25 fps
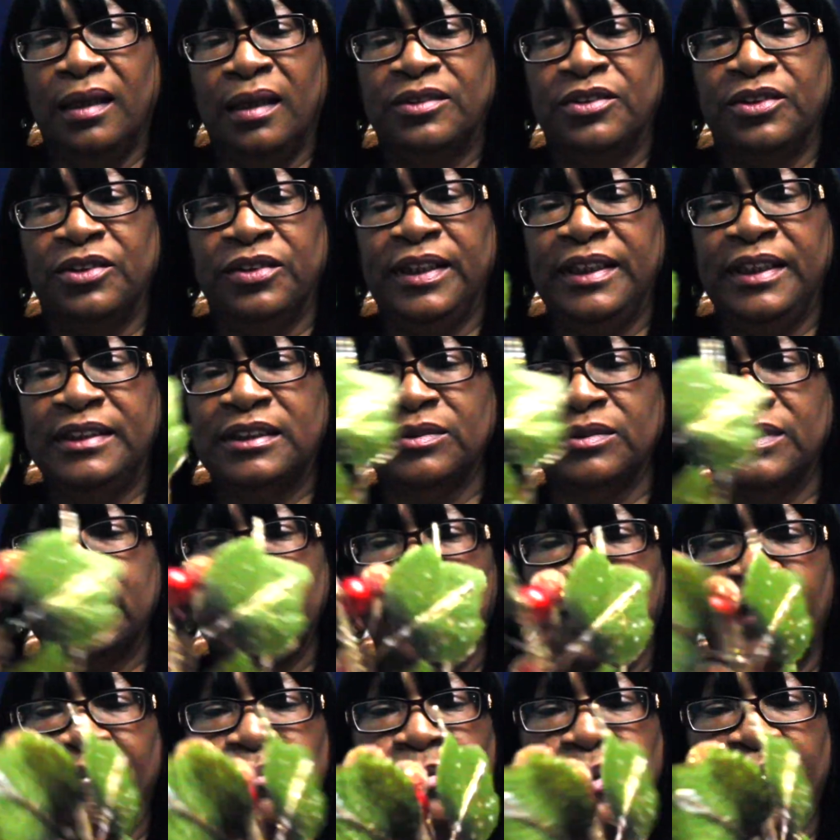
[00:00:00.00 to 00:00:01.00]
so these was
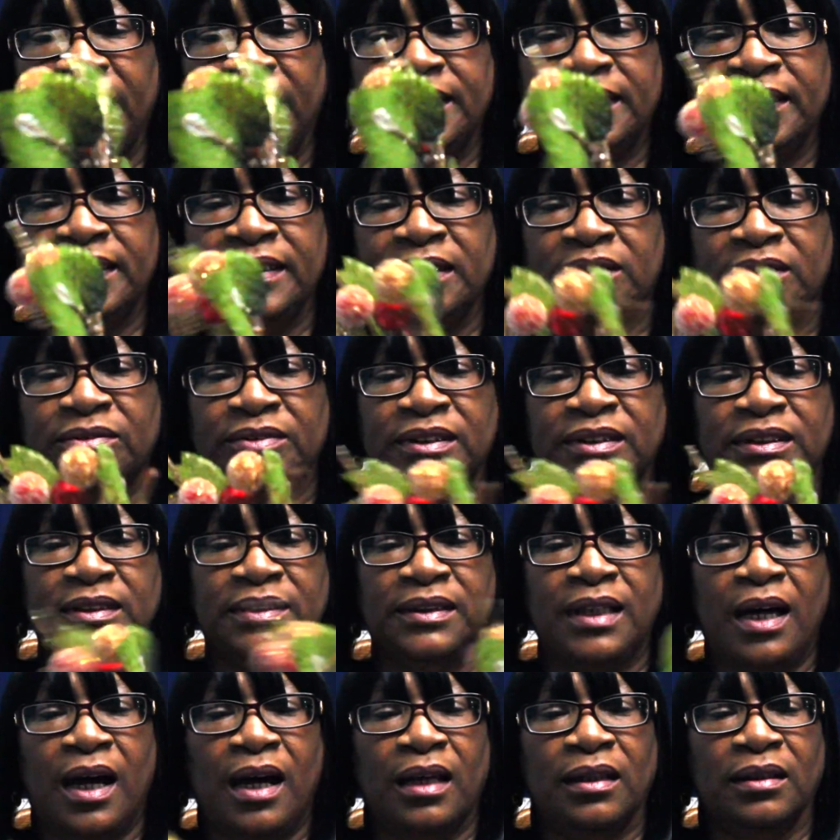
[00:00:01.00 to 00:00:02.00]
half price. These was
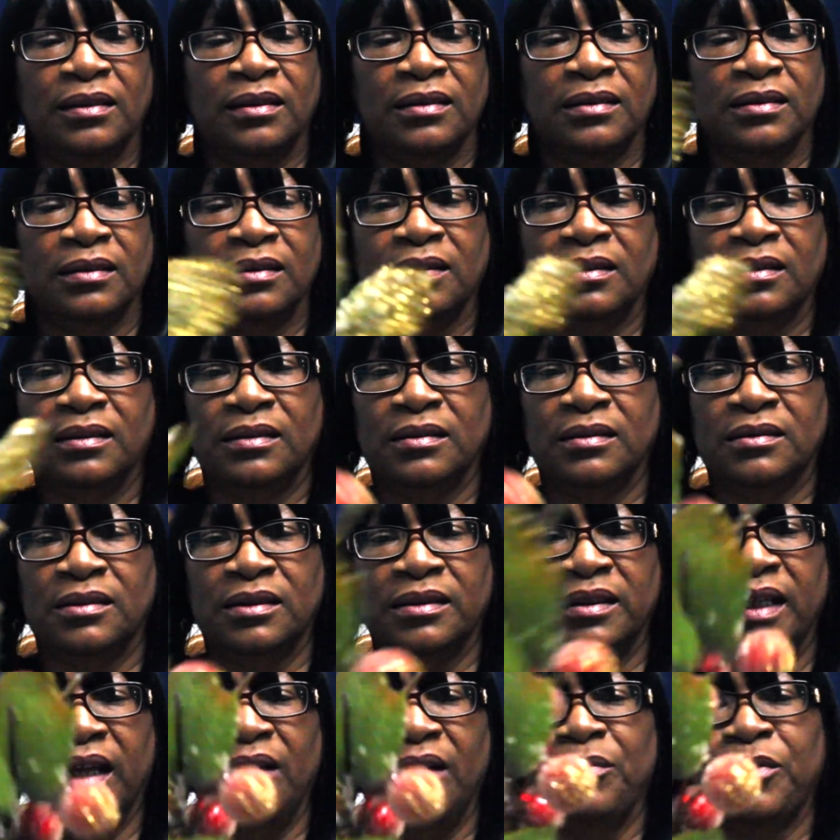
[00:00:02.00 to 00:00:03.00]
$1.
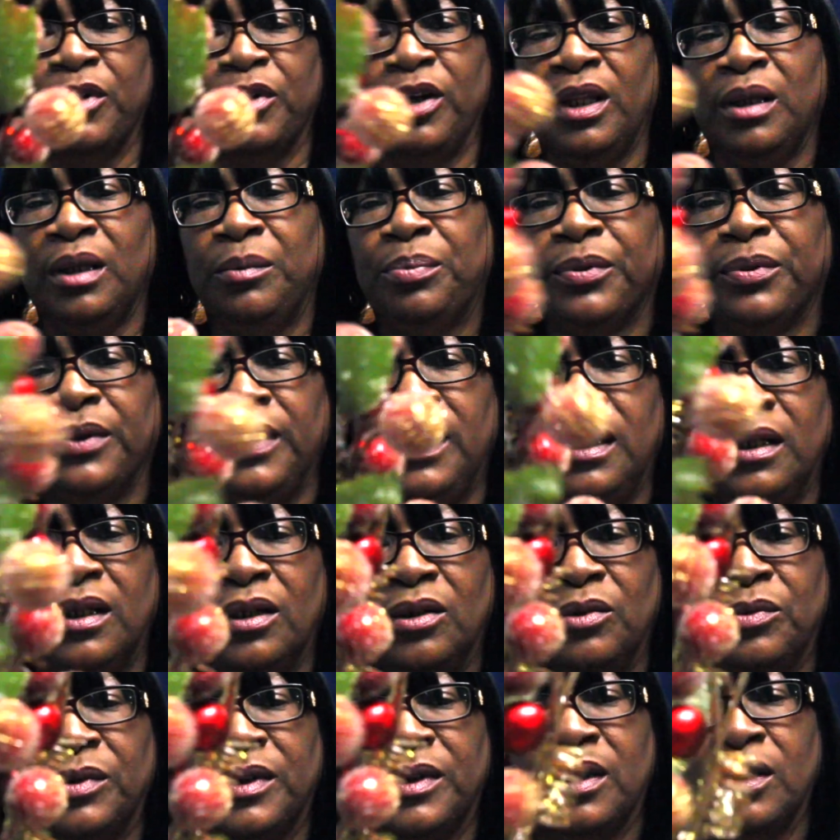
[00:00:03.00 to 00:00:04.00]
So they're really pretty
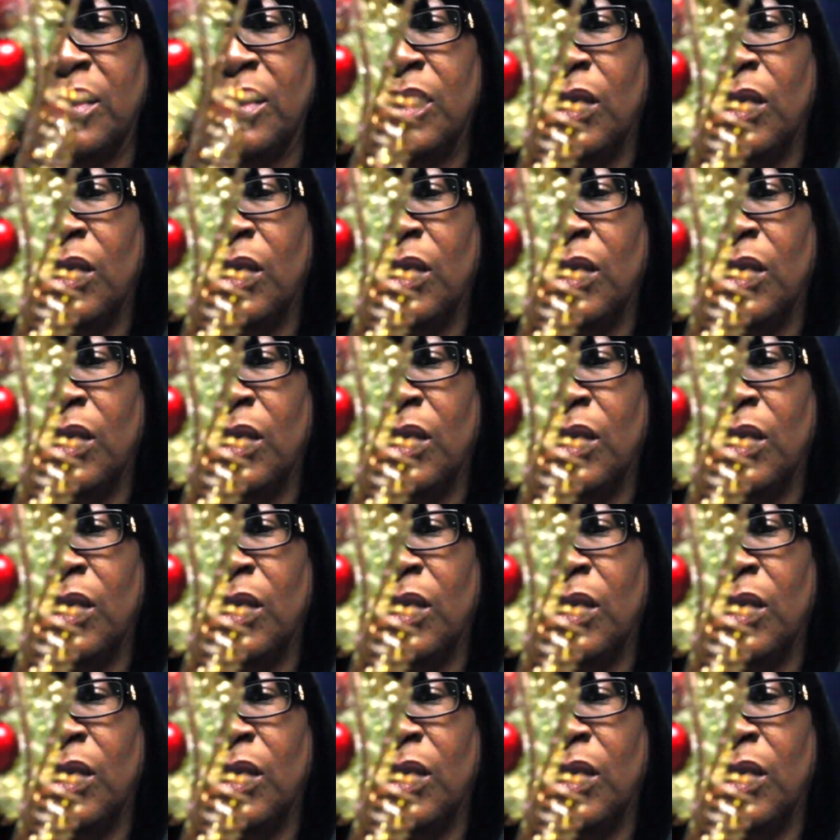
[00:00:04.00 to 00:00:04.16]
though, with the